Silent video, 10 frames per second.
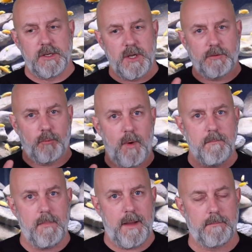Just
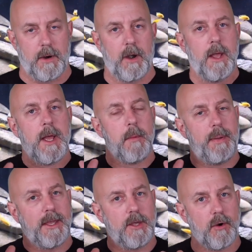remember,
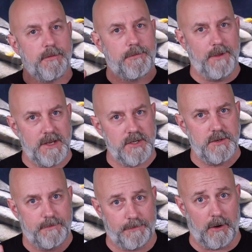pick your fish
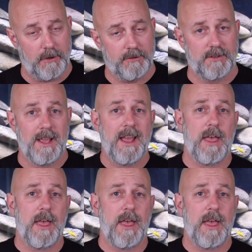first,